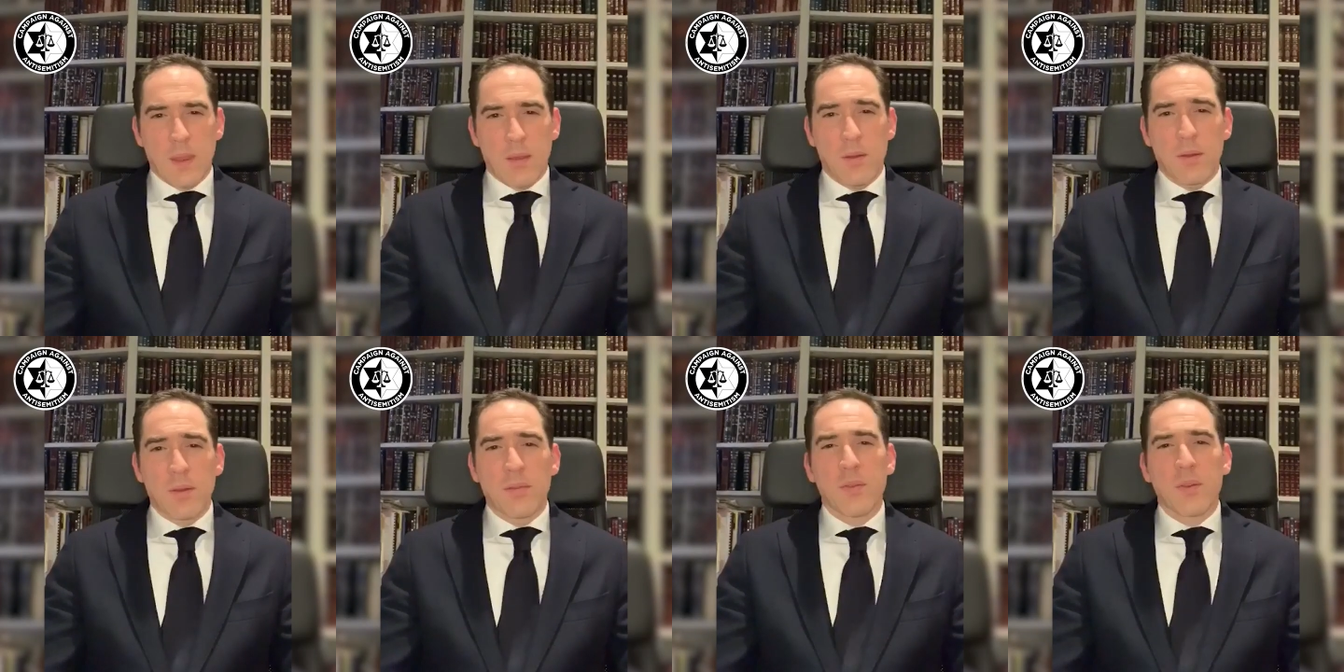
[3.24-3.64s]

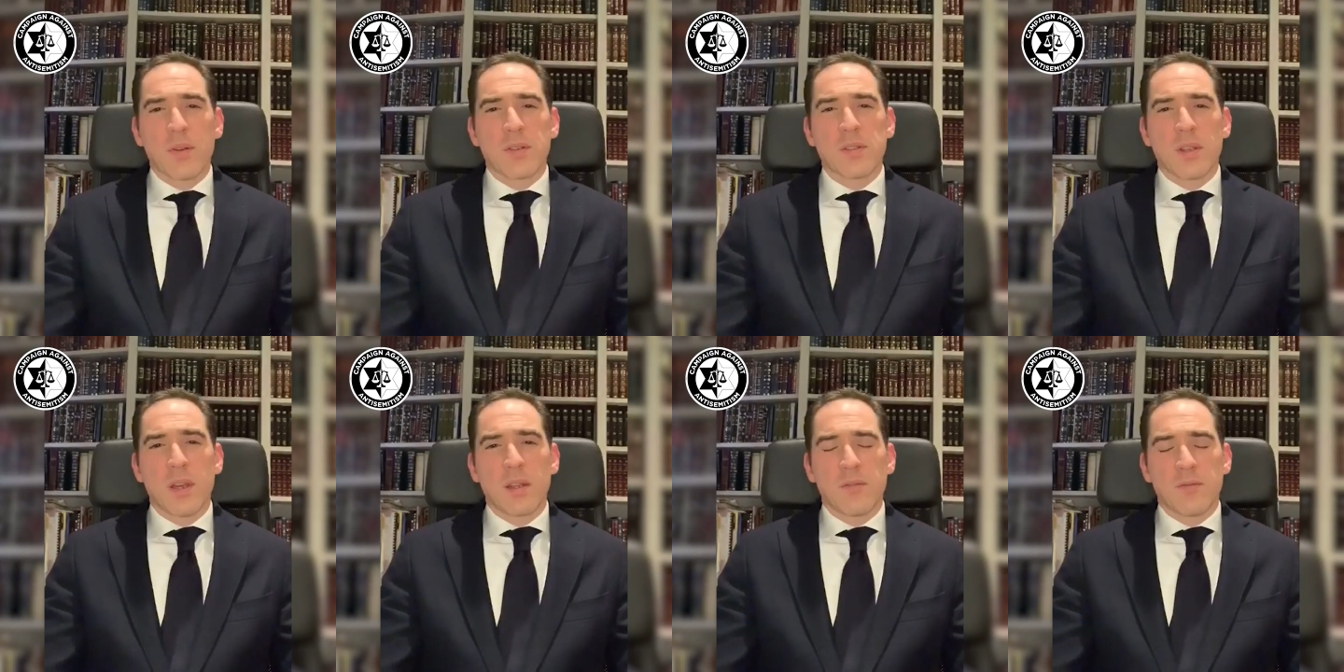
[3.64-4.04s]
On the
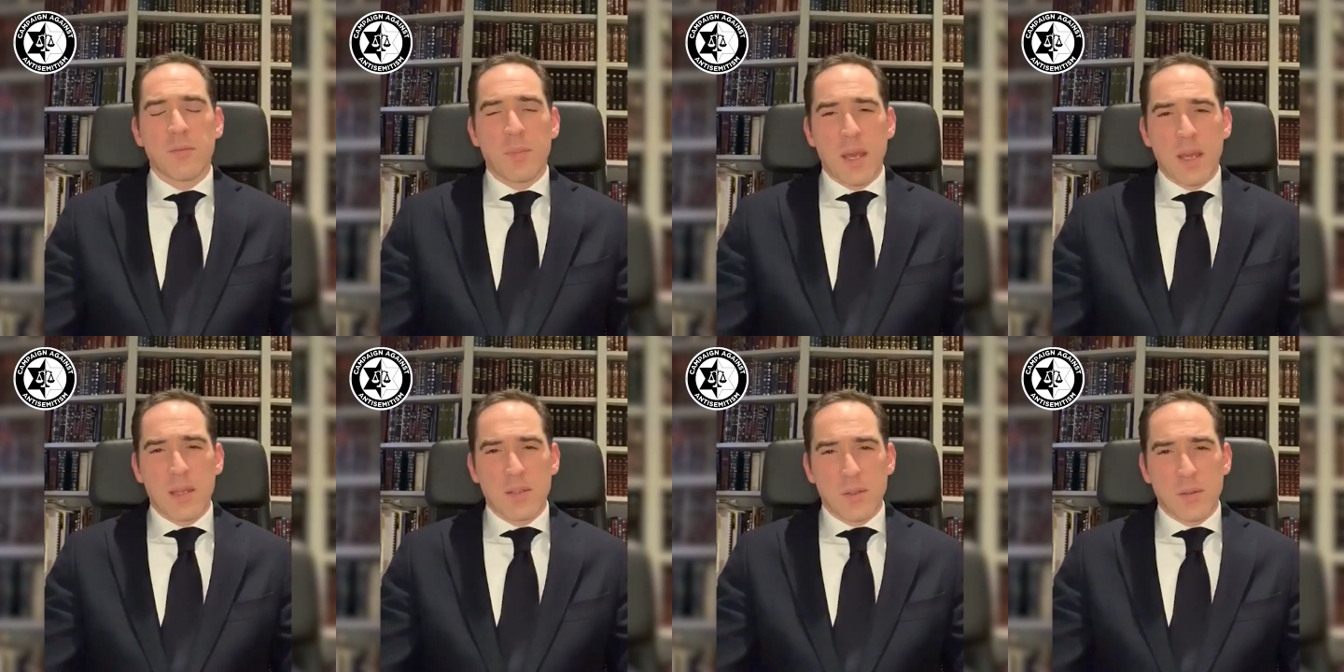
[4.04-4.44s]
first night of
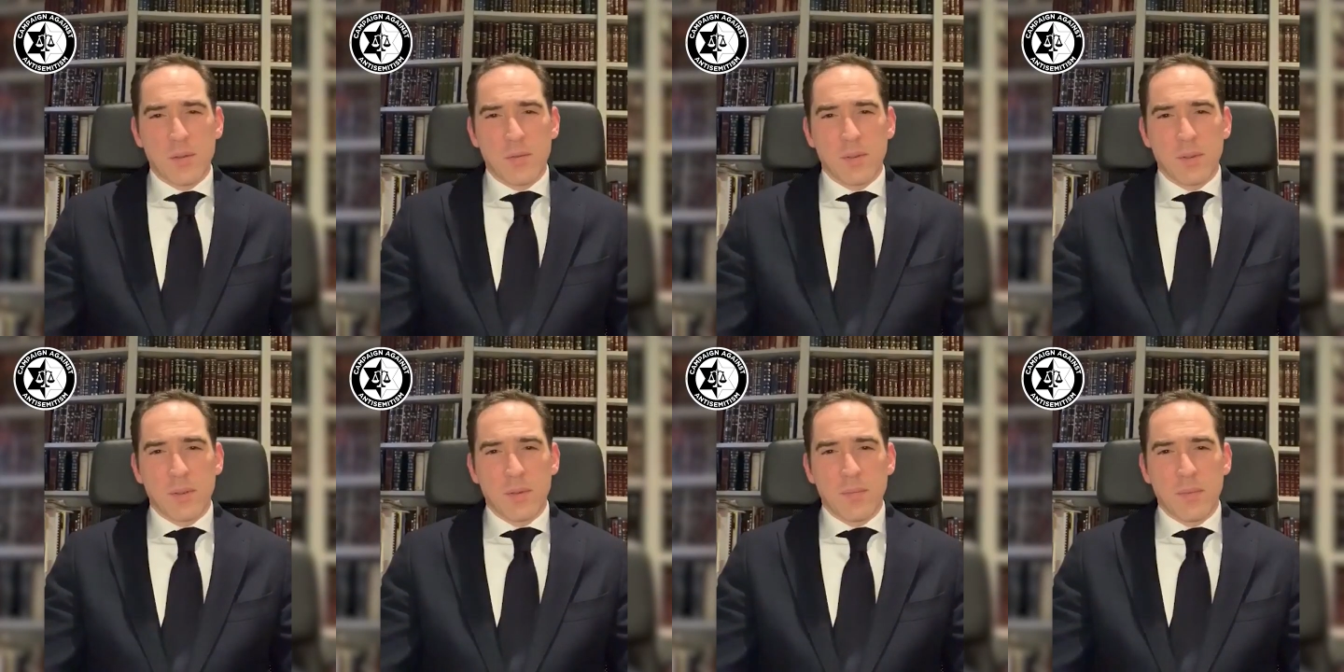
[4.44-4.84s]

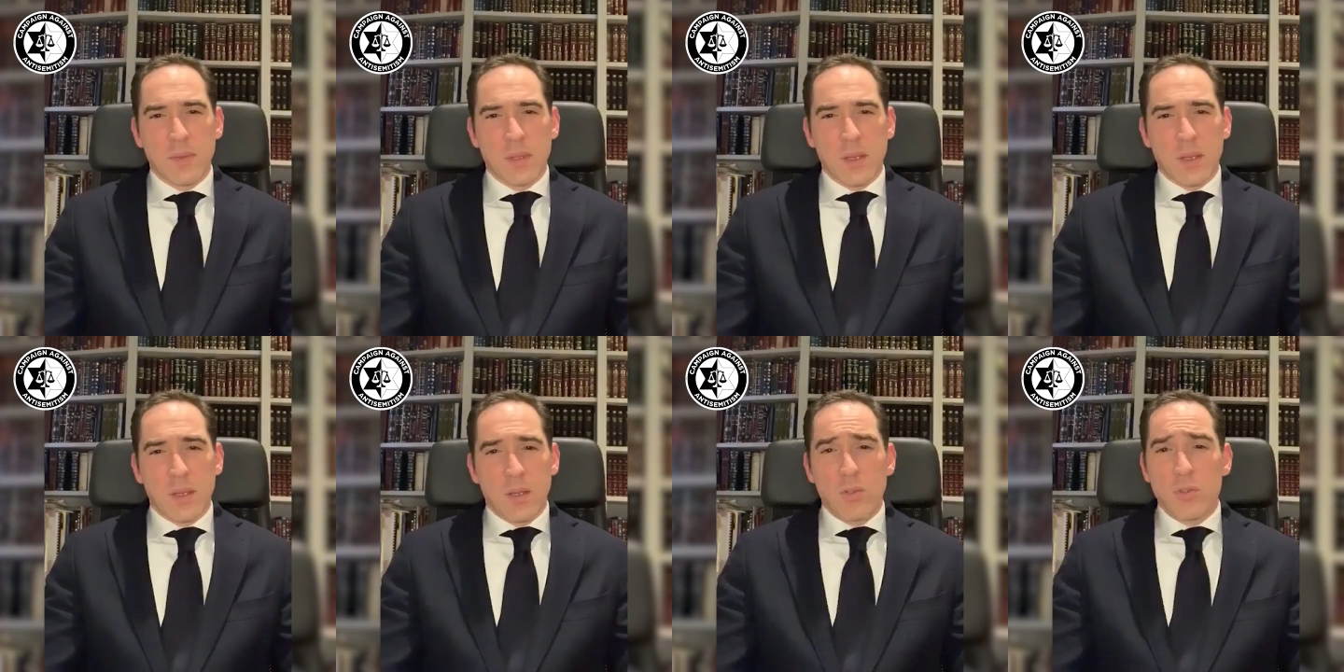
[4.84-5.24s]
Passover,
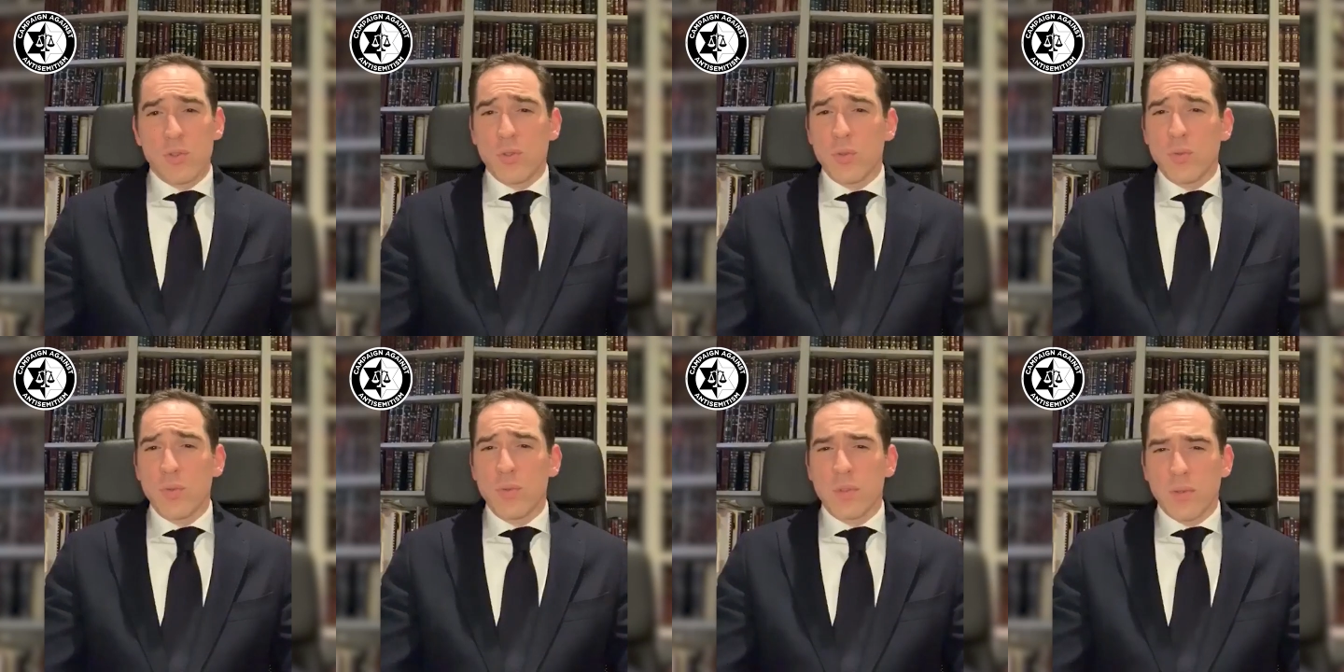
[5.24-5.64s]

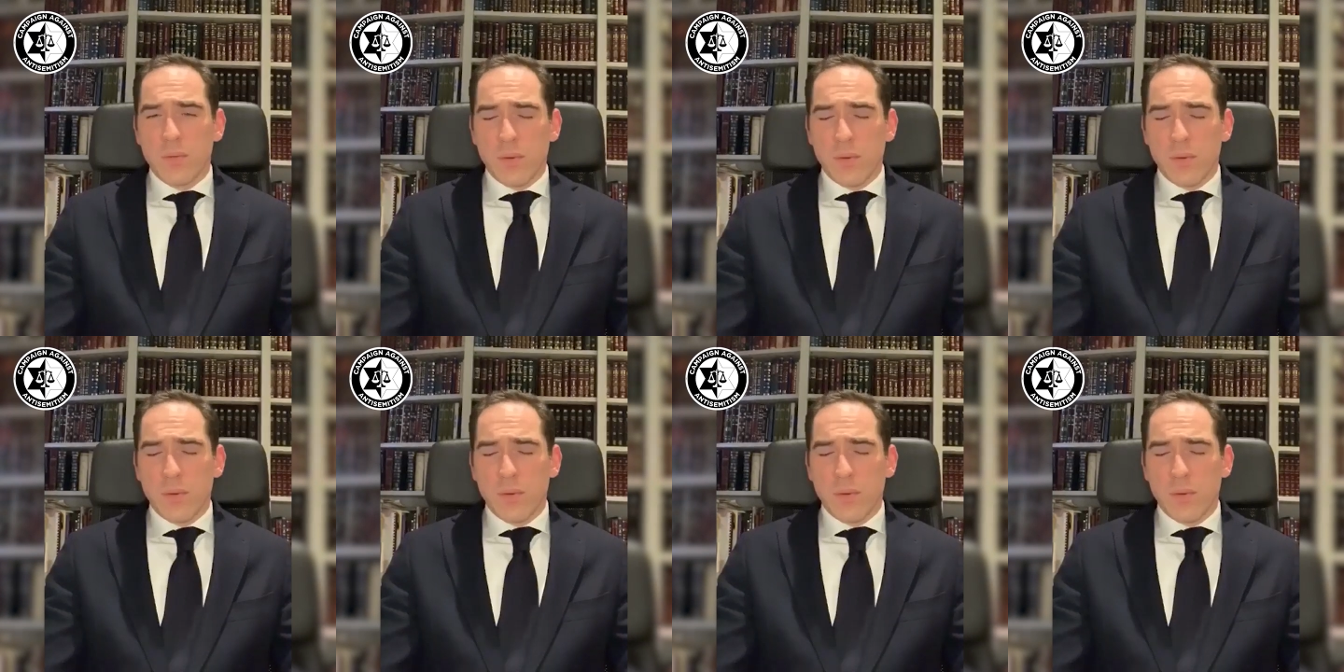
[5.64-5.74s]
Jews